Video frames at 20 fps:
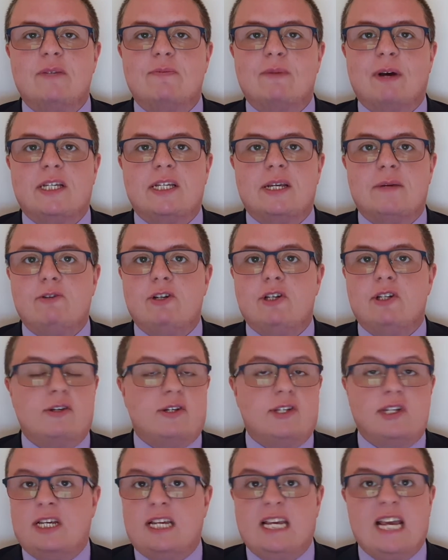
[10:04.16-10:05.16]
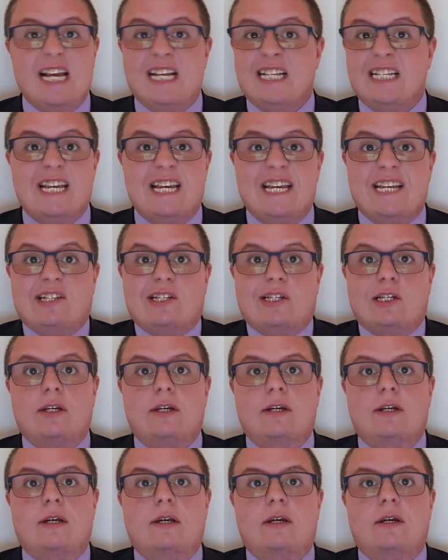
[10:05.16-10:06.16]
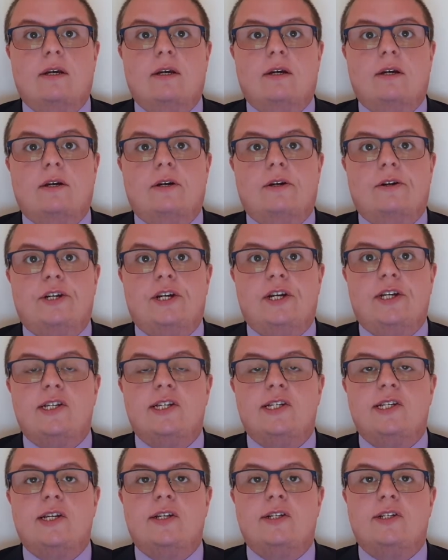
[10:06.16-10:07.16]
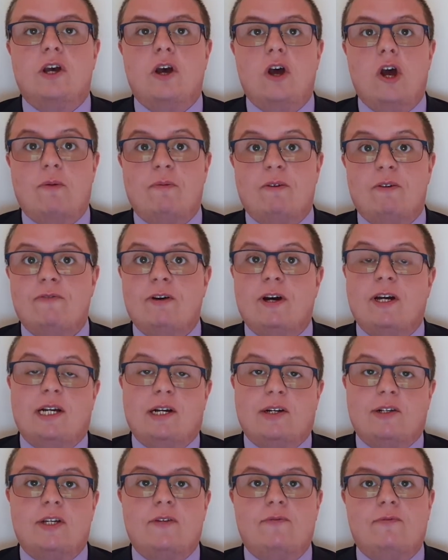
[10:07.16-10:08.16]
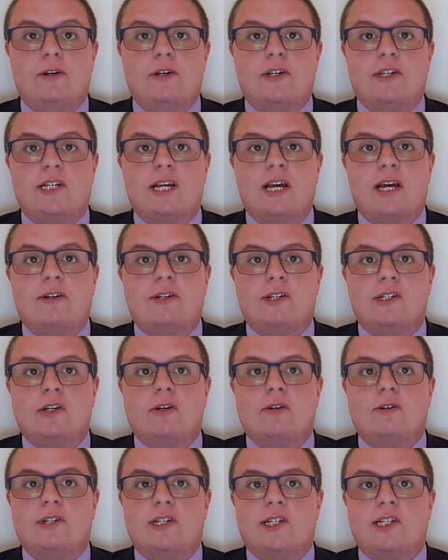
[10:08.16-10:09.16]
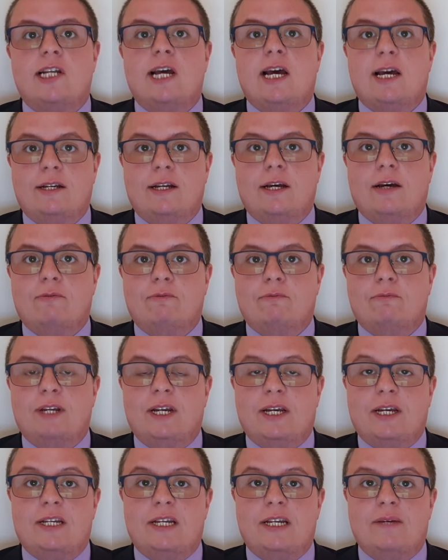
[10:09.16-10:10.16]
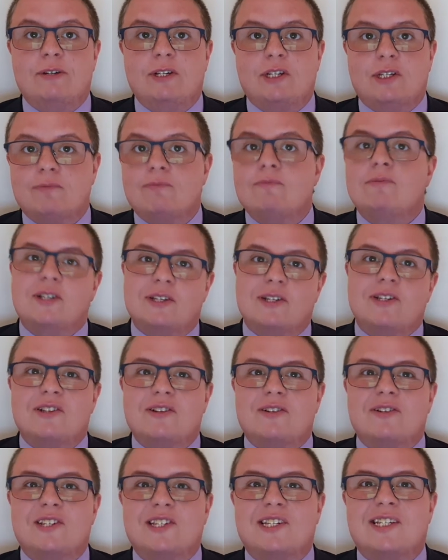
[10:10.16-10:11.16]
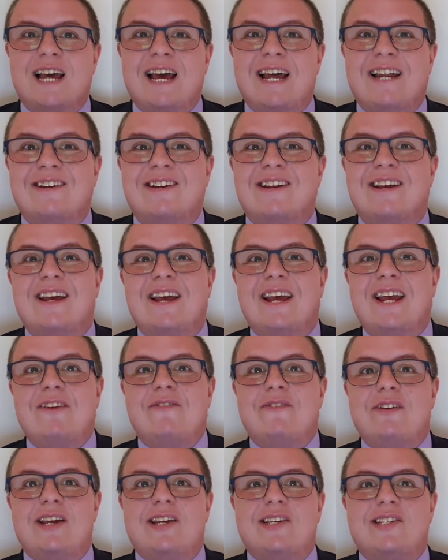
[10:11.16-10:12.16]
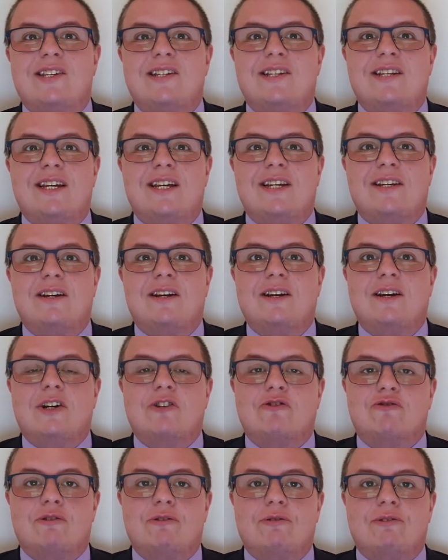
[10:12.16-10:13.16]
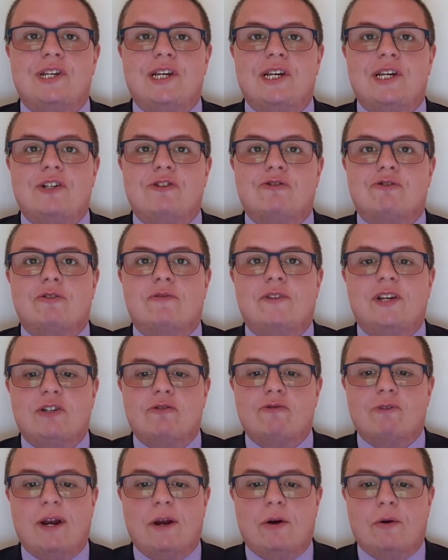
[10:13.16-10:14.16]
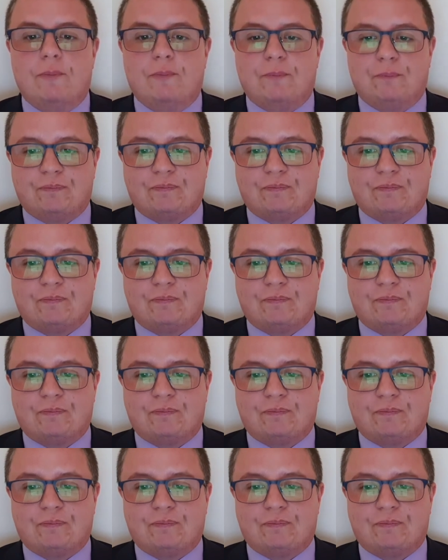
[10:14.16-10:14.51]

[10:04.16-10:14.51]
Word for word: bless him, just doesn't get it. Jesus, in turn, we find out in verse ten, doesn't understand how Nicodemus doesn't understand if he is indeed a true teacher of Israel.